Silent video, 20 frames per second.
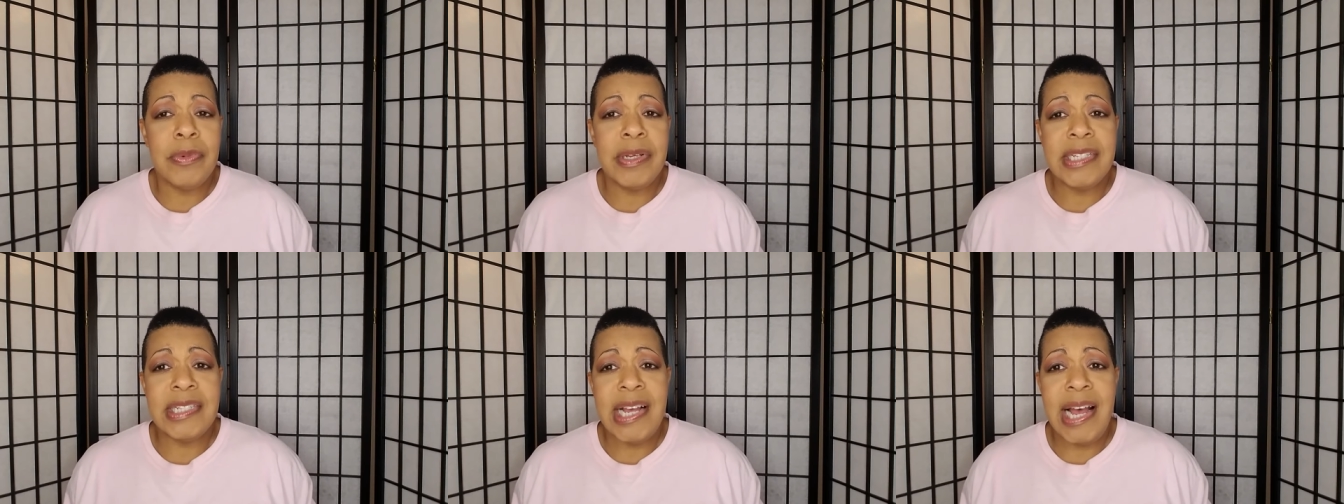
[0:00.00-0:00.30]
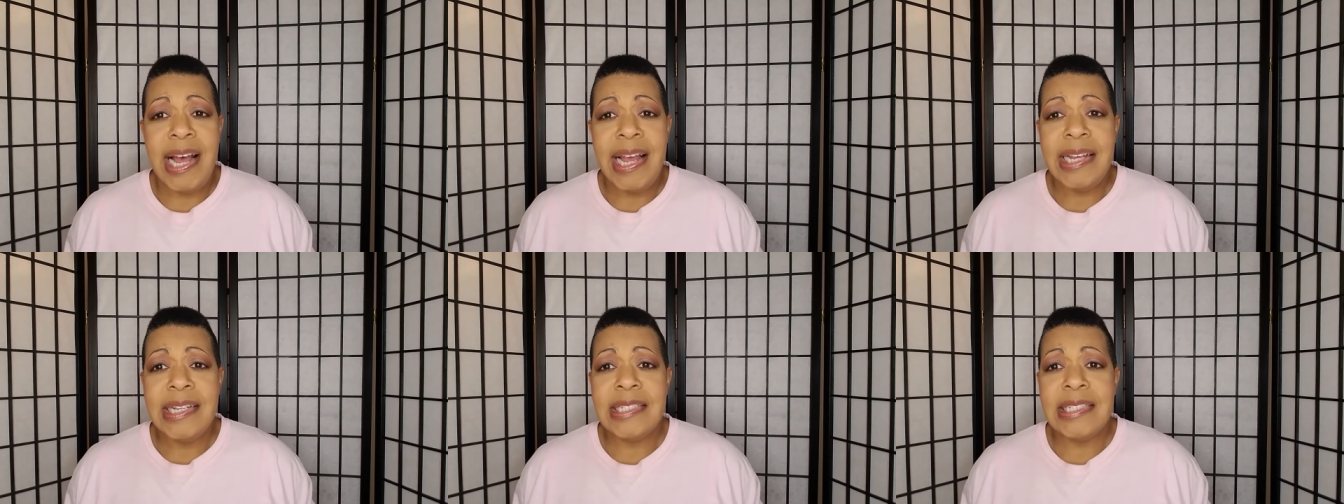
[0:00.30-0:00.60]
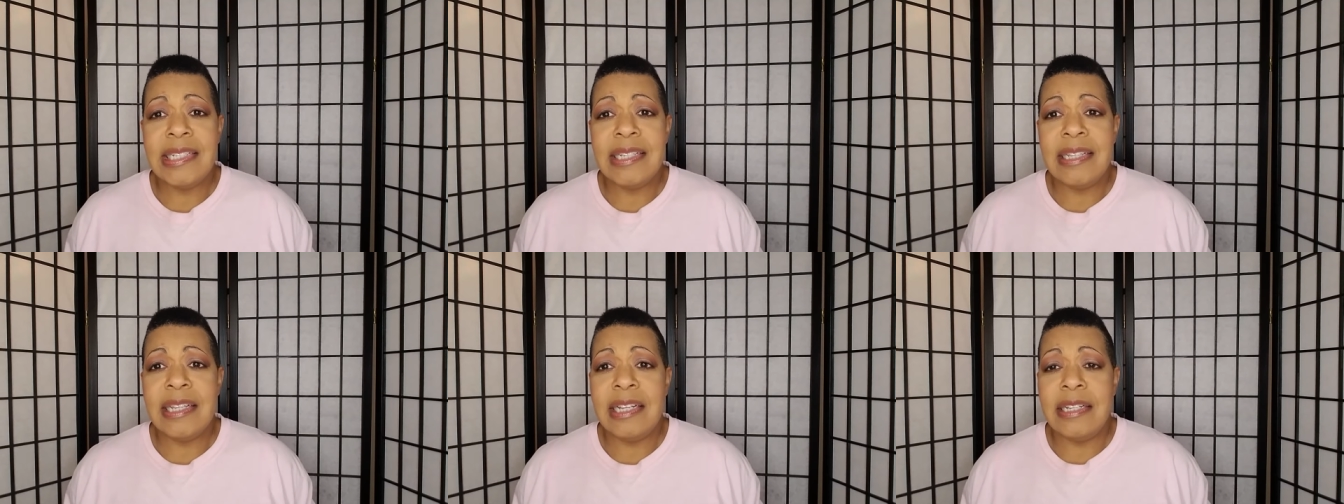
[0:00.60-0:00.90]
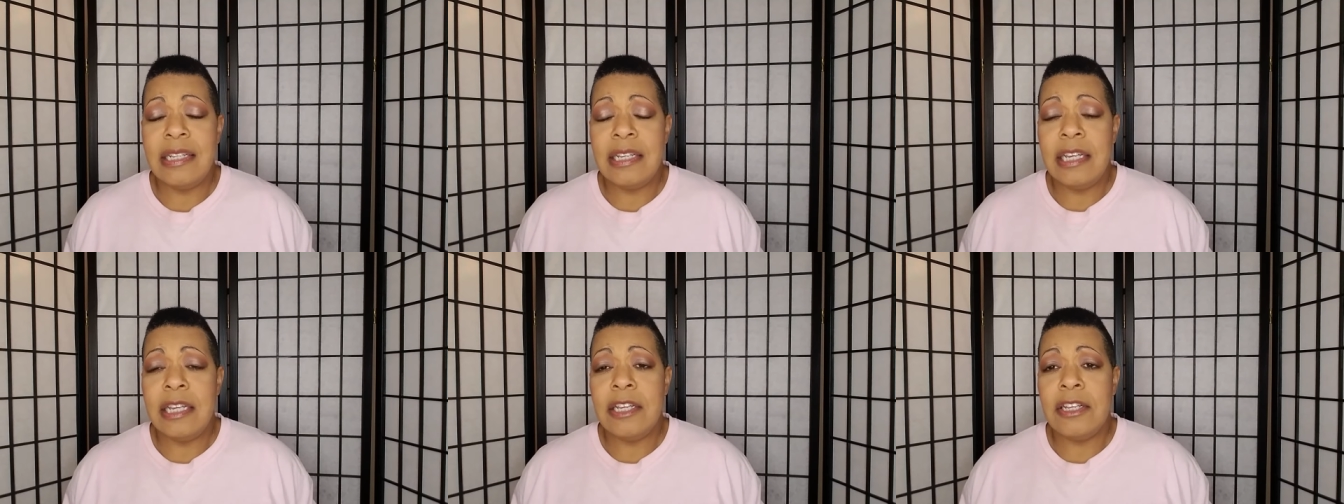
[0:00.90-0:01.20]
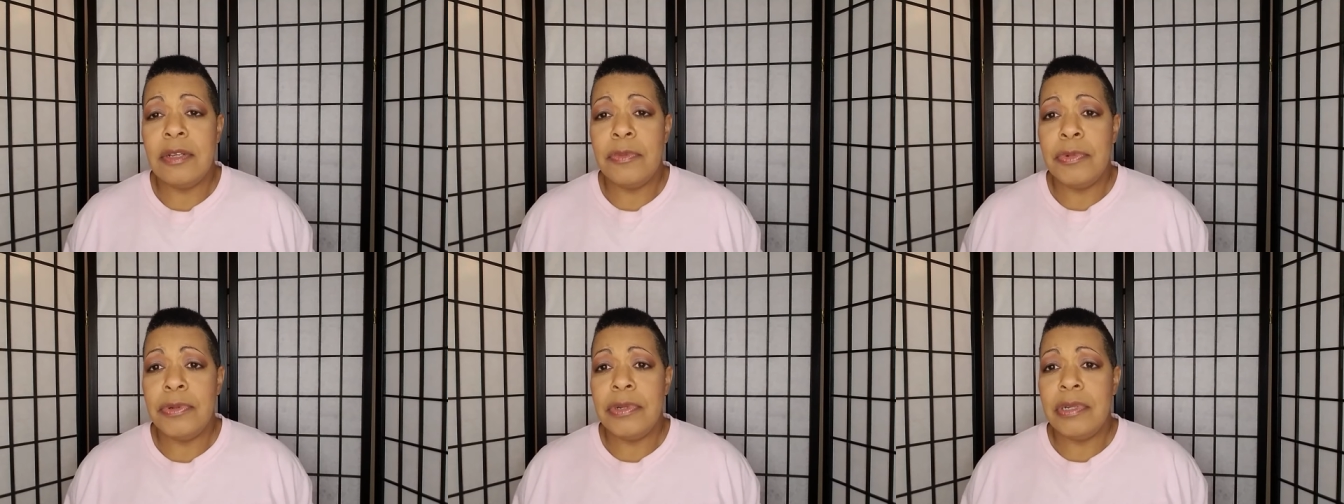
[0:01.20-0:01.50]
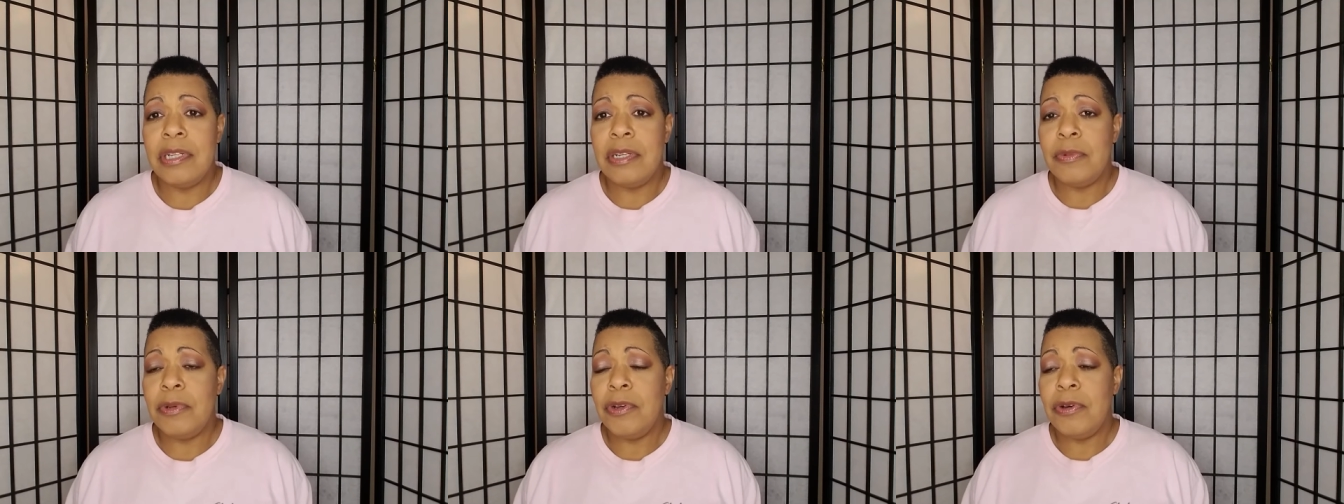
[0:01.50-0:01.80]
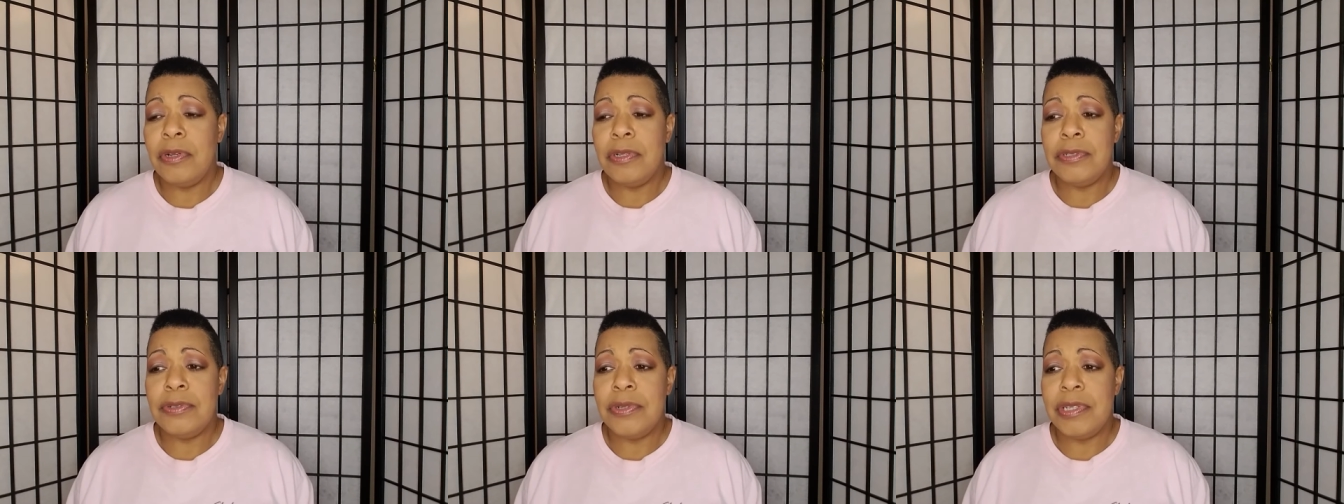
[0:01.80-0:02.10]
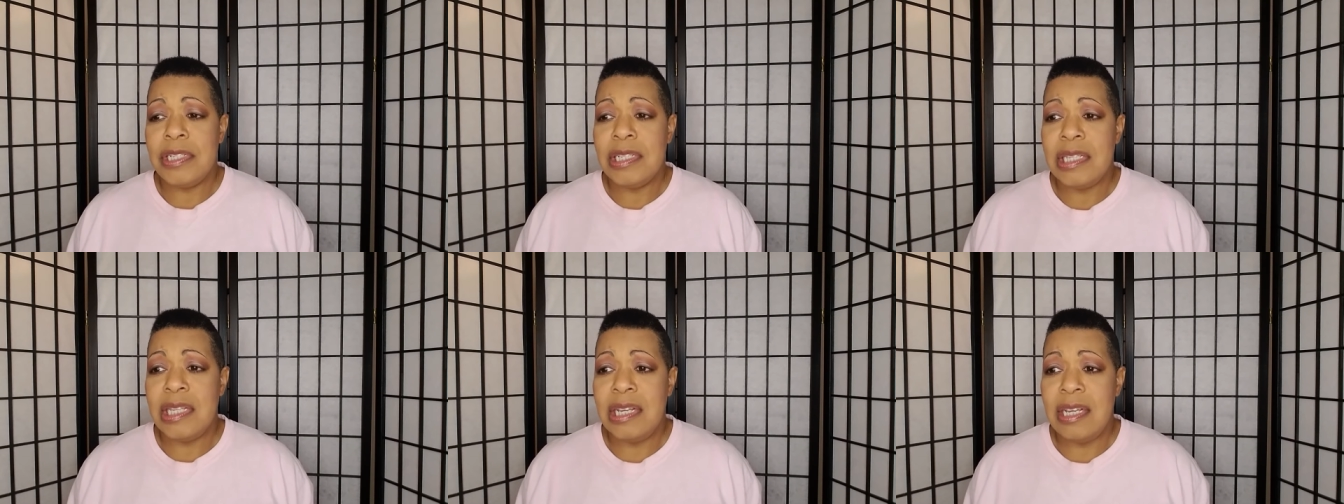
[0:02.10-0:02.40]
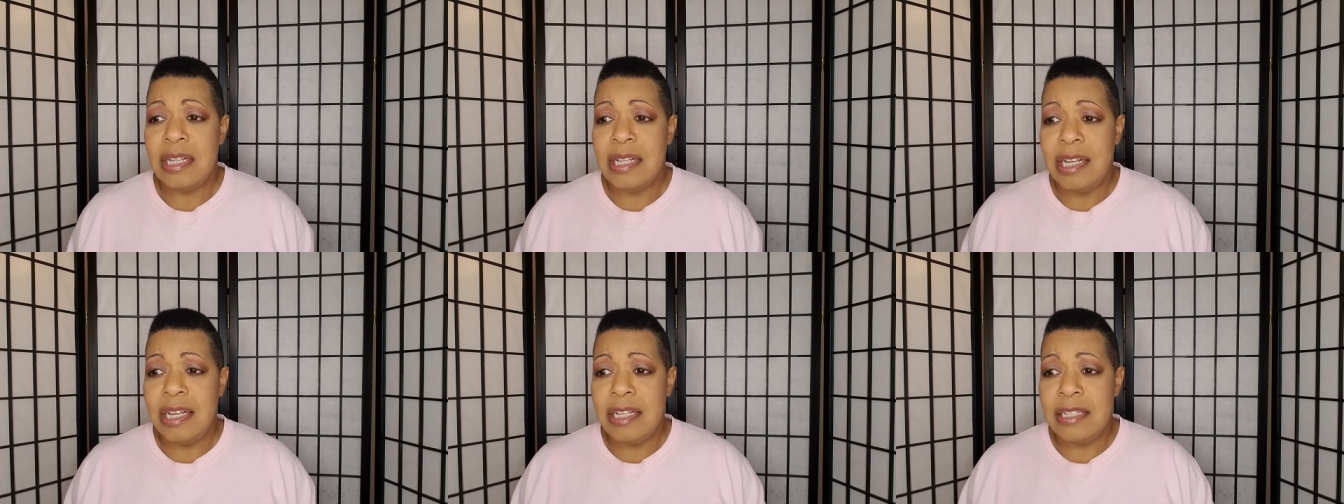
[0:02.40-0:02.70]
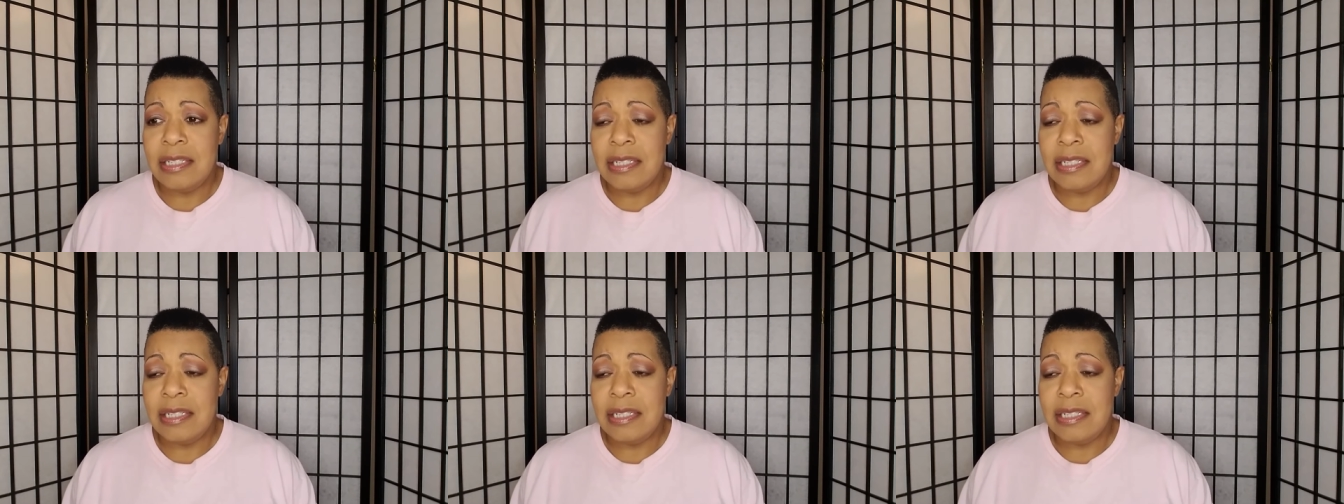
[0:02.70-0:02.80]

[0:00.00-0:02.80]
as I did, that the kink community, we all do this thing that